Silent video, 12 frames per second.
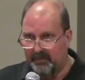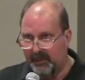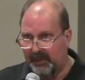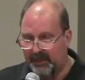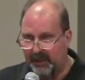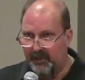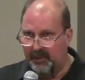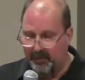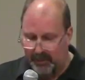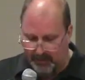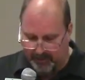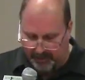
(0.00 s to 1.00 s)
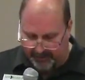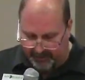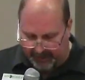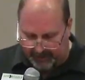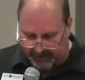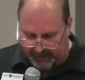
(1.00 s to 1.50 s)
continued to be
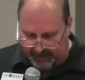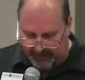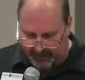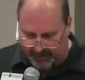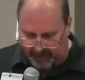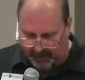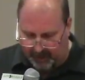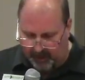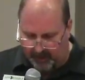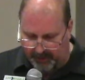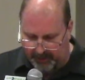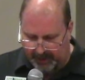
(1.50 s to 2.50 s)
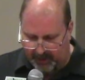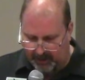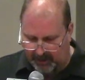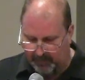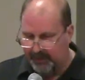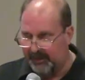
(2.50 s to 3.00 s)
perfected. All the tire
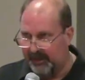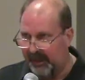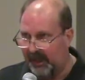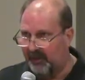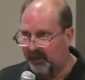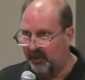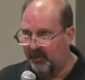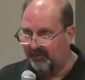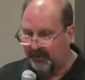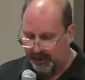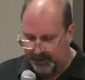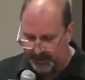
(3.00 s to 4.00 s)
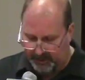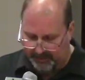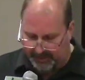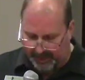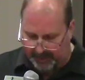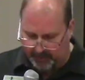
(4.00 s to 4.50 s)
companies had their own version of
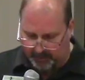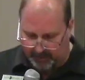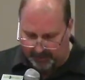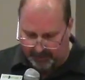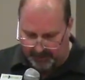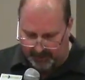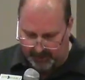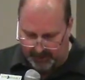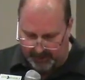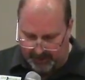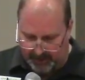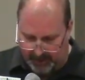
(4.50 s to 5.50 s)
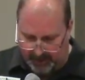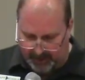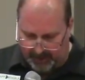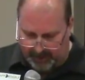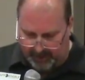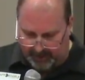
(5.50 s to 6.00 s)
natural rubber.
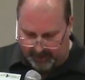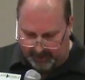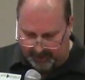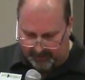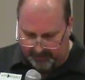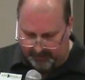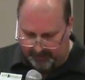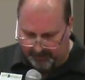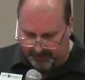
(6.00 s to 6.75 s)
Um,